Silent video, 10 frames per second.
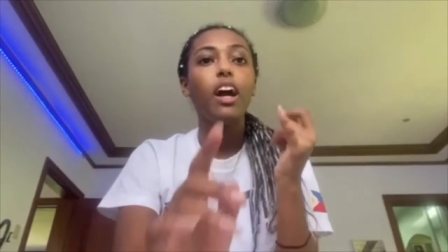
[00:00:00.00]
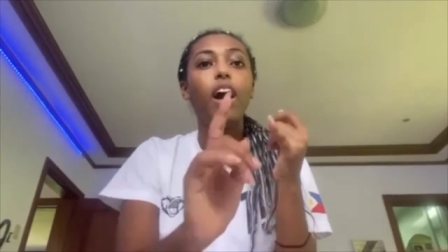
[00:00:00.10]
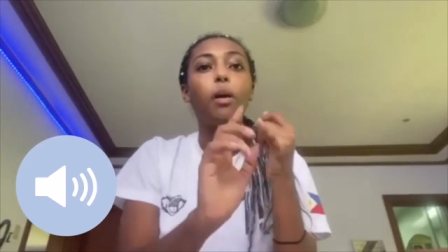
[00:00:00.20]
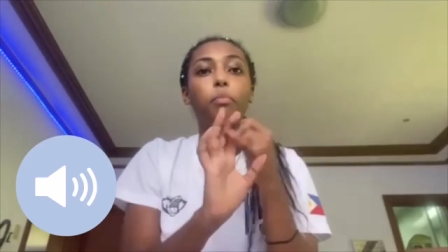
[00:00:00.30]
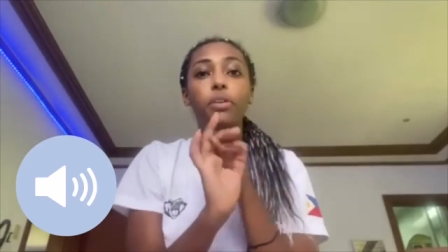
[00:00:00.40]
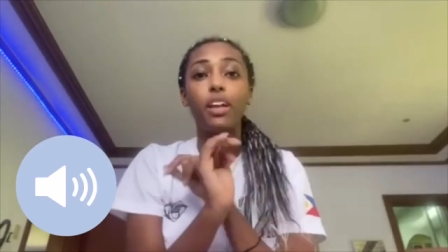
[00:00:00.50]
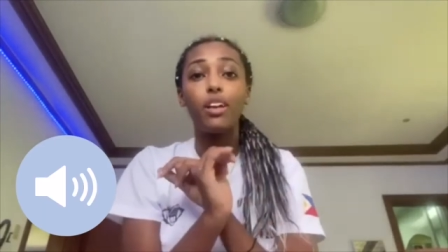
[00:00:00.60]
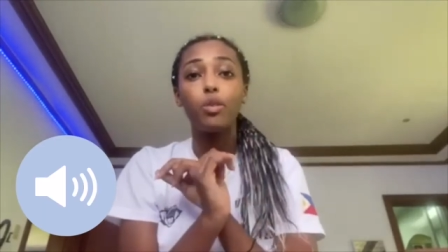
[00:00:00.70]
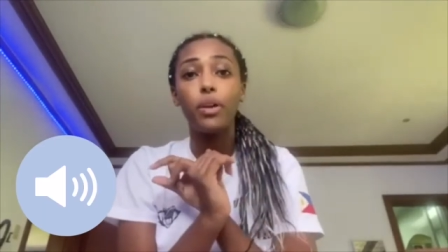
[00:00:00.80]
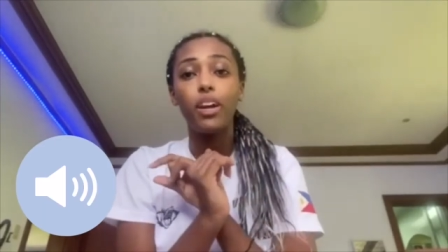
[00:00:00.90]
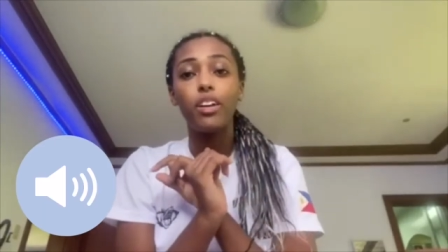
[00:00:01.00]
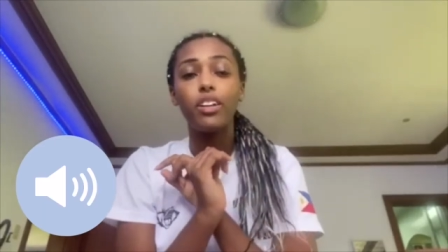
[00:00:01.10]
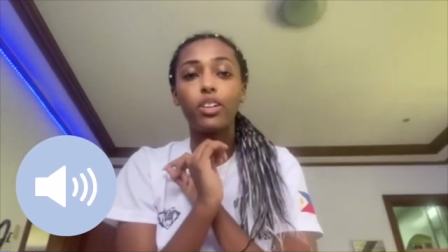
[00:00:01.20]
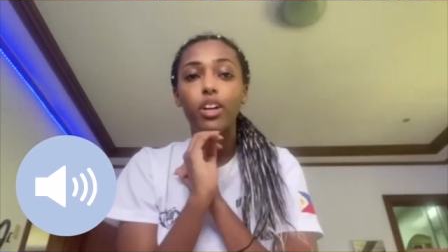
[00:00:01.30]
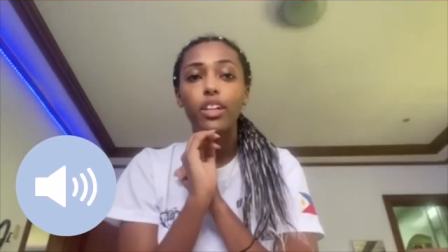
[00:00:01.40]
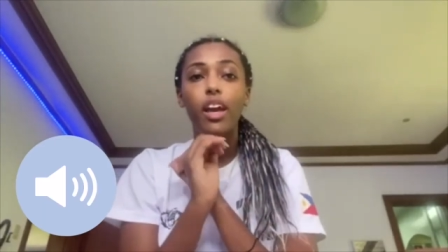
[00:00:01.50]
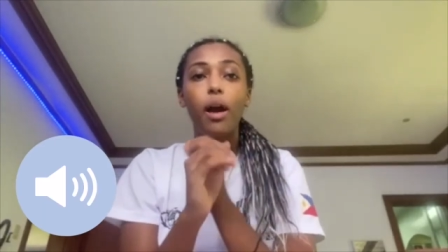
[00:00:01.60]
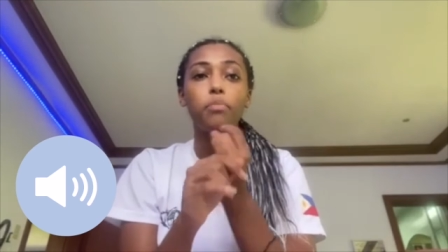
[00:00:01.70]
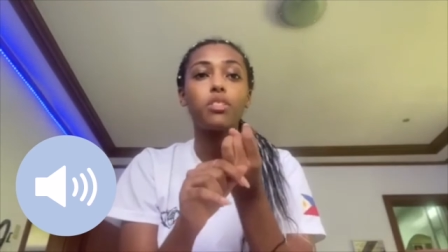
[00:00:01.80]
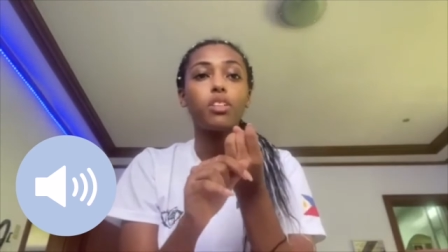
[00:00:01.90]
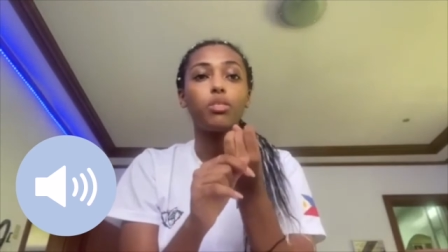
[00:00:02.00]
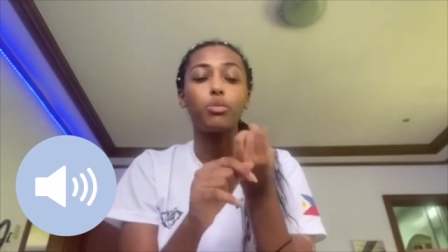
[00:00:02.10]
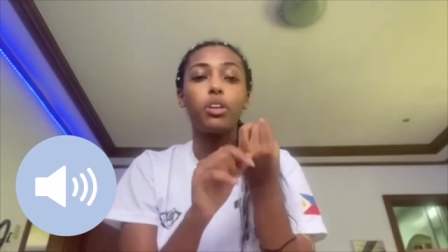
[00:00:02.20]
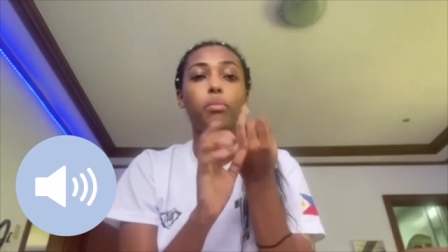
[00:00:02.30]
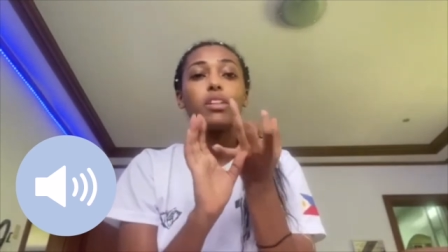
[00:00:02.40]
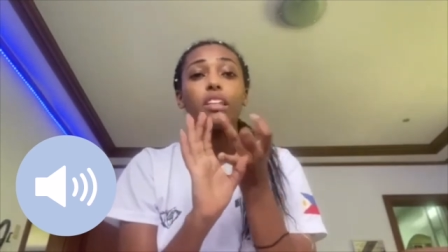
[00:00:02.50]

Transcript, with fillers: uh, Piano by Ariana Grande, absolutely amazing.